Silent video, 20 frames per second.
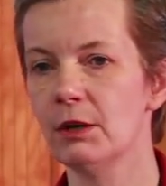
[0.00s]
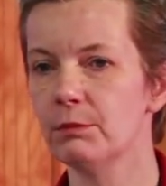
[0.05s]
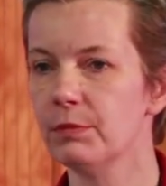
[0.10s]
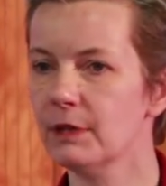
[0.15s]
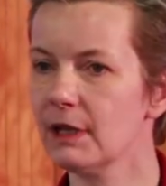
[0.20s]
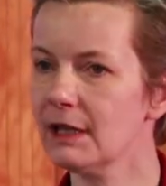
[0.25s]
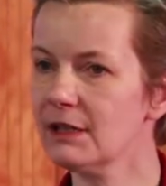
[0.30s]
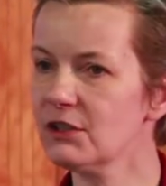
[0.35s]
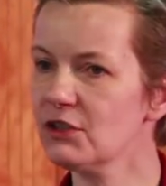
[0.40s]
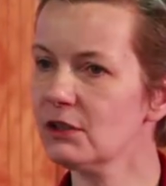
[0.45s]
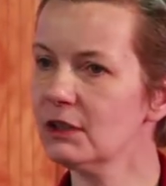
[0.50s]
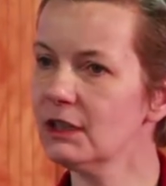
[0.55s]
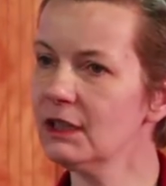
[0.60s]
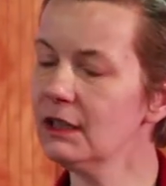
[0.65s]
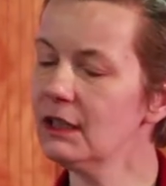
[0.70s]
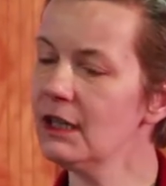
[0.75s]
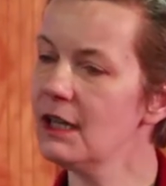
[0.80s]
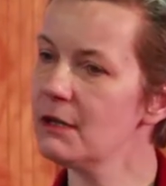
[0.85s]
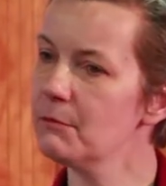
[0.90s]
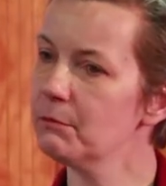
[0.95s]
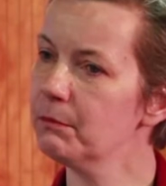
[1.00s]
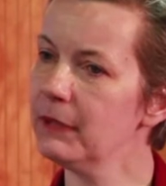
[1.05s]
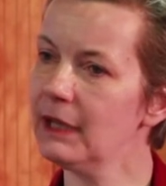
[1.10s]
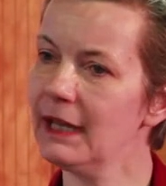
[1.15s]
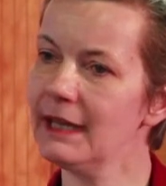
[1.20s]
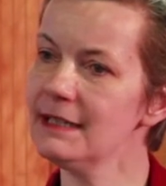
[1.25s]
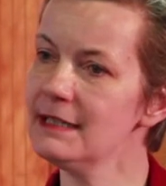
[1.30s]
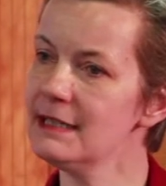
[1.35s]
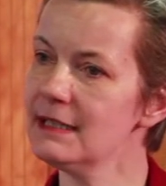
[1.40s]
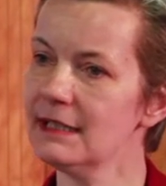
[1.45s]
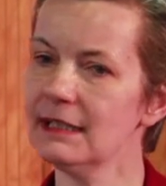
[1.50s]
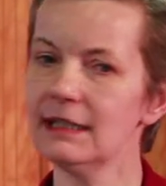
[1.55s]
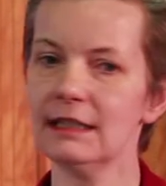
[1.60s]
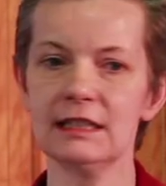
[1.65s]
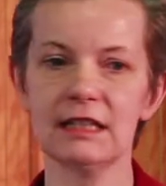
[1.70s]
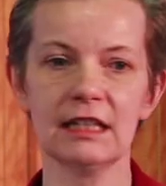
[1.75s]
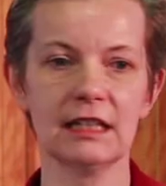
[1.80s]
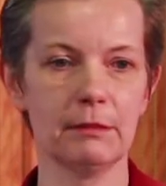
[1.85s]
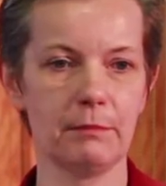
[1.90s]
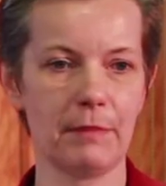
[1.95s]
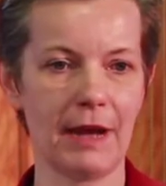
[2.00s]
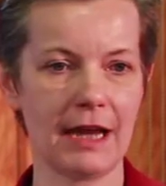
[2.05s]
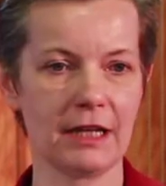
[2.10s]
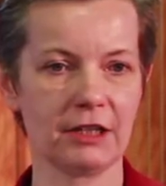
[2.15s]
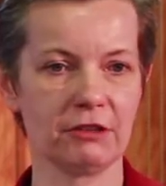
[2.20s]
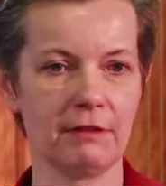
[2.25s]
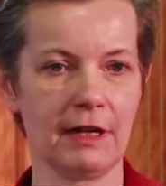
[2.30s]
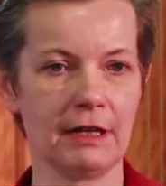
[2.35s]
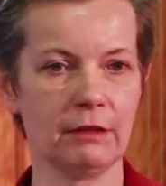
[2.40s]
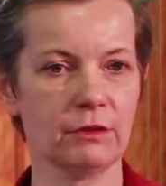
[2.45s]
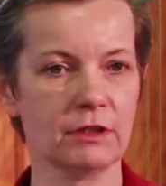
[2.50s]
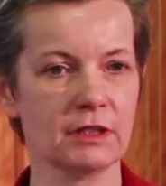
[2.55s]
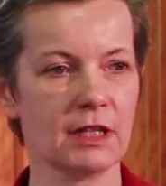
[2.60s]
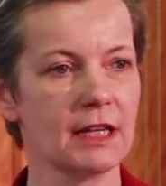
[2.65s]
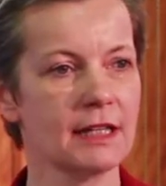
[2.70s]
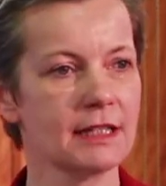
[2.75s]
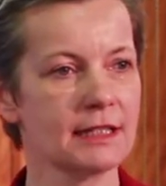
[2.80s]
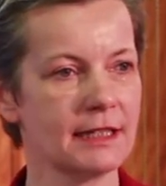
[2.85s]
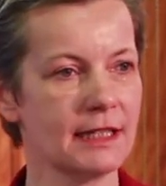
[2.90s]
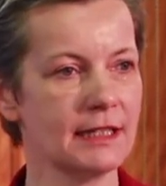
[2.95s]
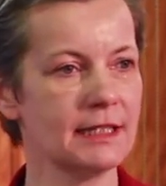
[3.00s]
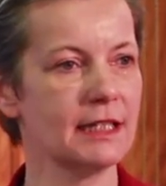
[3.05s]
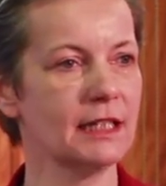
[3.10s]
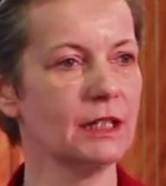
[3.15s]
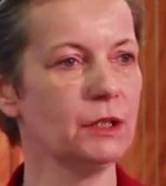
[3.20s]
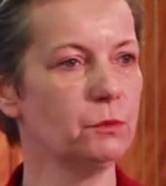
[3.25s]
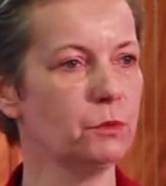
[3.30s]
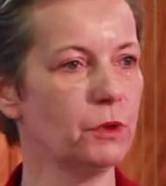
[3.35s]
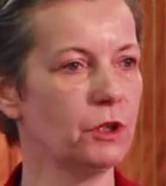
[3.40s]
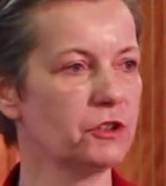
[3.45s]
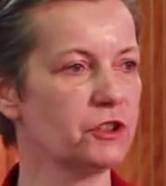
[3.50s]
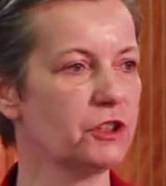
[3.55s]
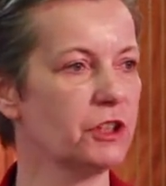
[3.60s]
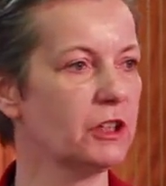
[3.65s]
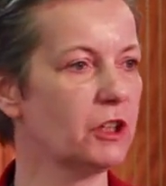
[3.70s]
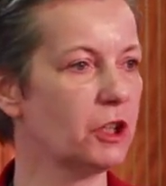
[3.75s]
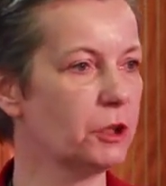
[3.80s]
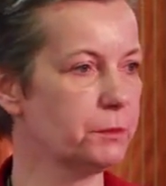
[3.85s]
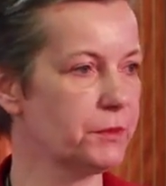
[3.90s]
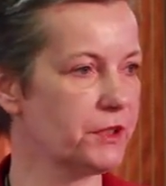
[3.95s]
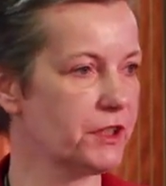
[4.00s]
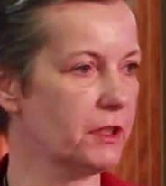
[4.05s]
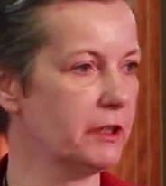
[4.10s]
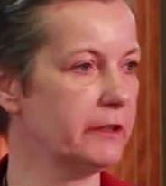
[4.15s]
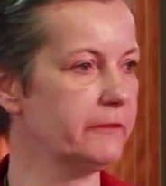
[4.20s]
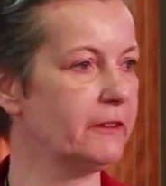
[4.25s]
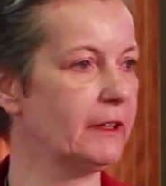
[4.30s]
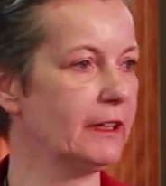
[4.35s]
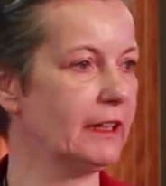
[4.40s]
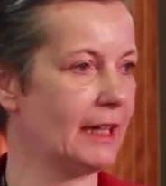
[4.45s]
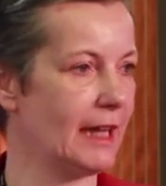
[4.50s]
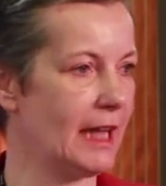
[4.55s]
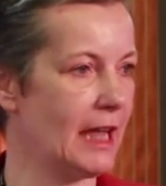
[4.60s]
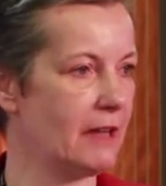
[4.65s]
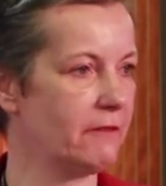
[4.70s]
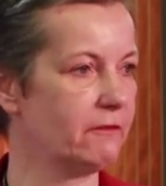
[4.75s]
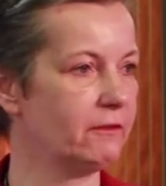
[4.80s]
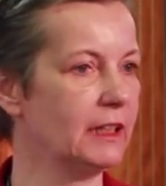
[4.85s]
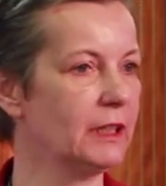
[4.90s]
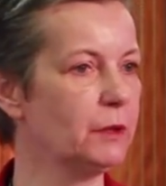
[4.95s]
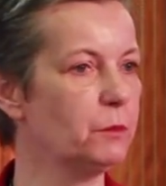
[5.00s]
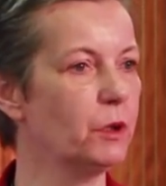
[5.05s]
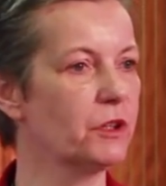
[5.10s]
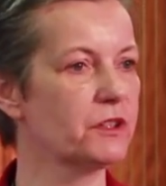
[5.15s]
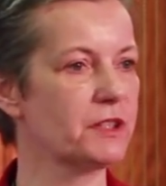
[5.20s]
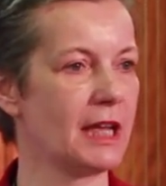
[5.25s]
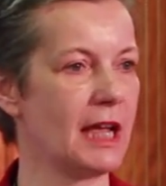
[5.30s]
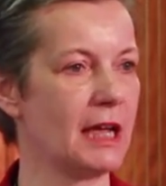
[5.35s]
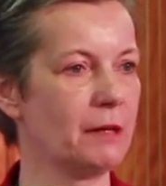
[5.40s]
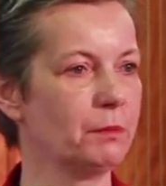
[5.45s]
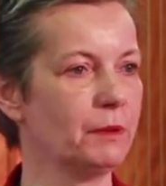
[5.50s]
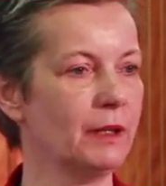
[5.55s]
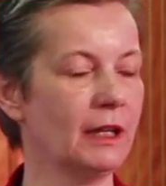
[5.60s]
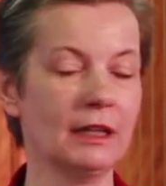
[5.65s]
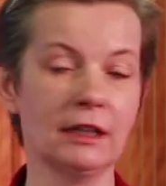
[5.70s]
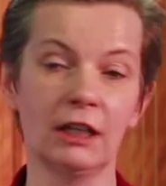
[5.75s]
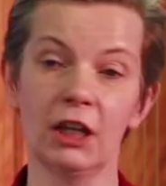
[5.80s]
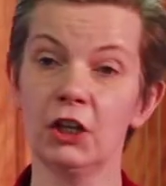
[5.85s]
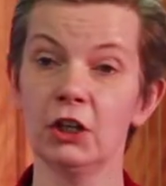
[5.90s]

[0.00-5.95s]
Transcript: But actually blending into the background, sitting, watching, observing carefully what's happening,